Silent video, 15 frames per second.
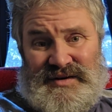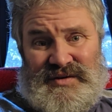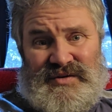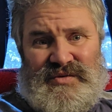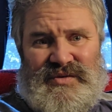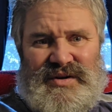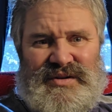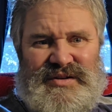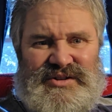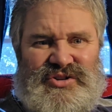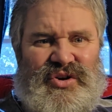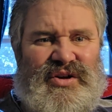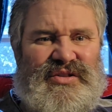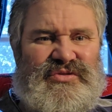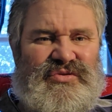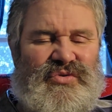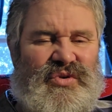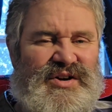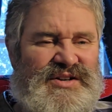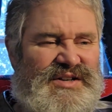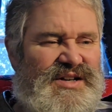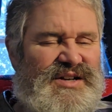Well, it's all through our
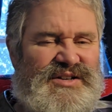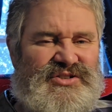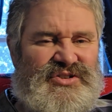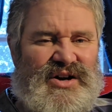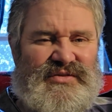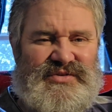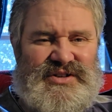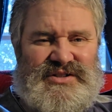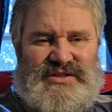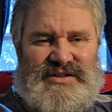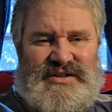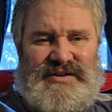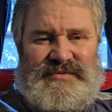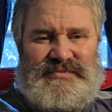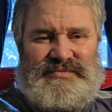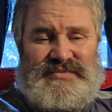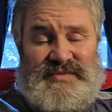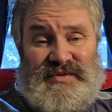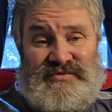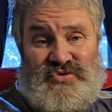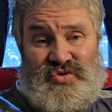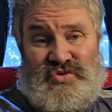deeds, obviously.
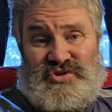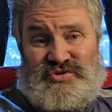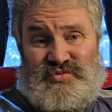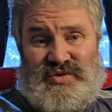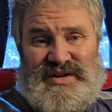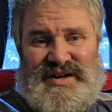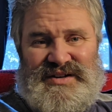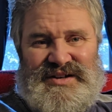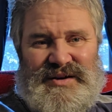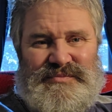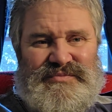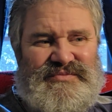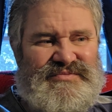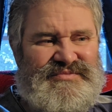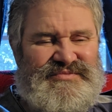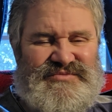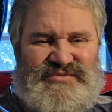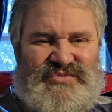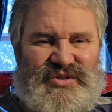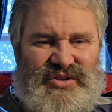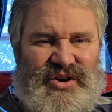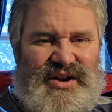Of course, a
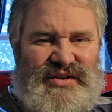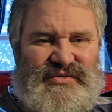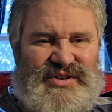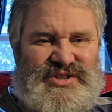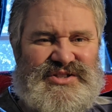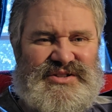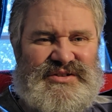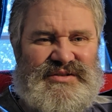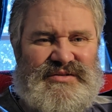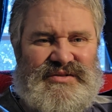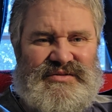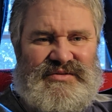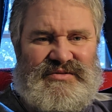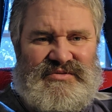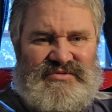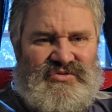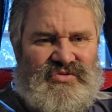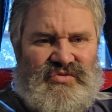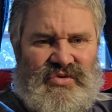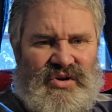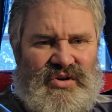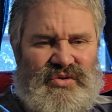lot of us
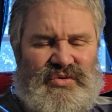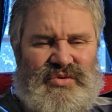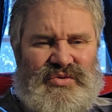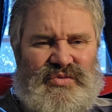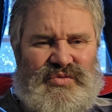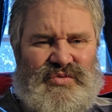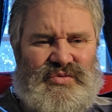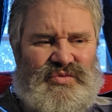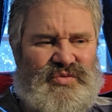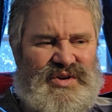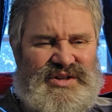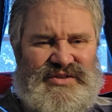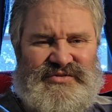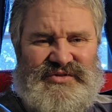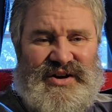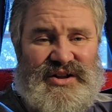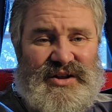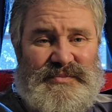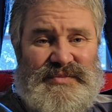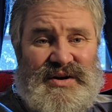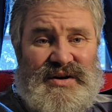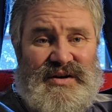grow, we
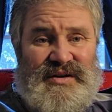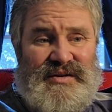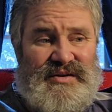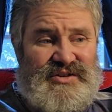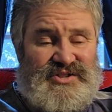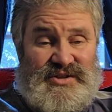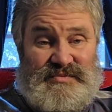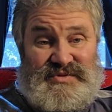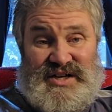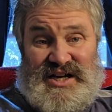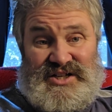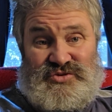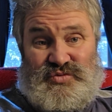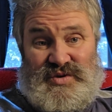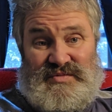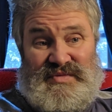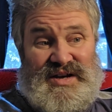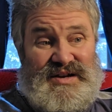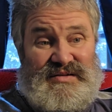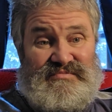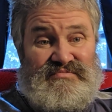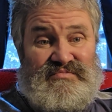develop. Sometimes
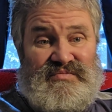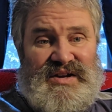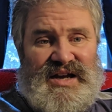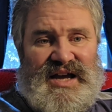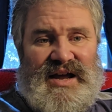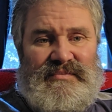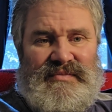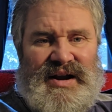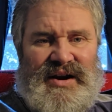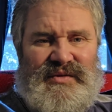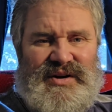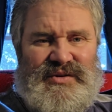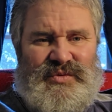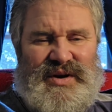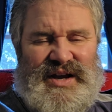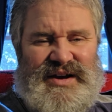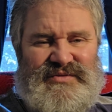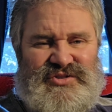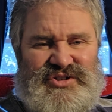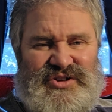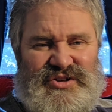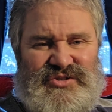we get married, we have
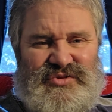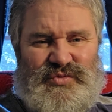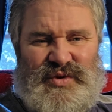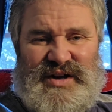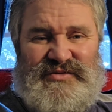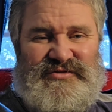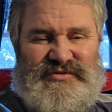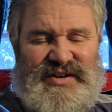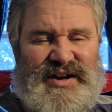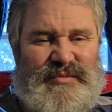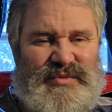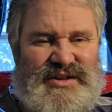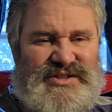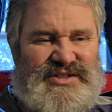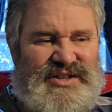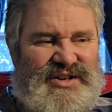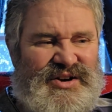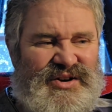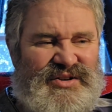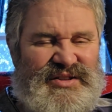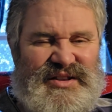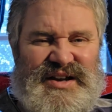children, we have families, and
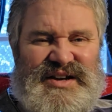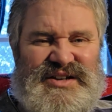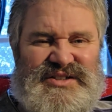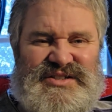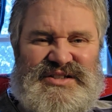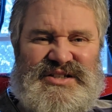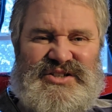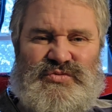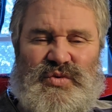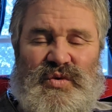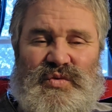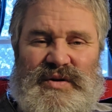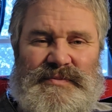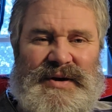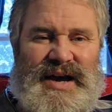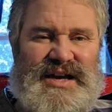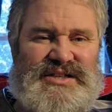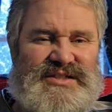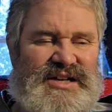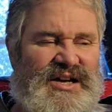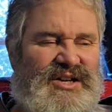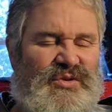our legacy is what we pass
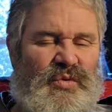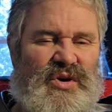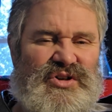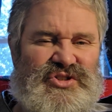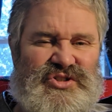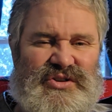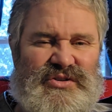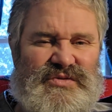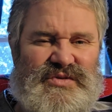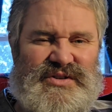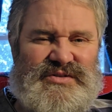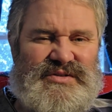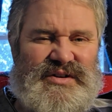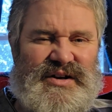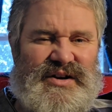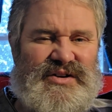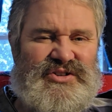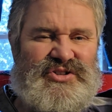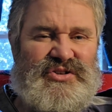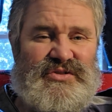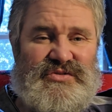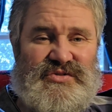down to our children and our
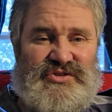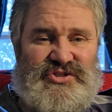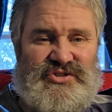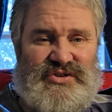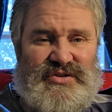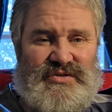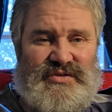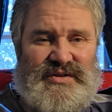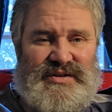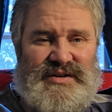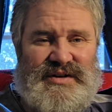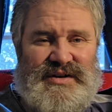children's children.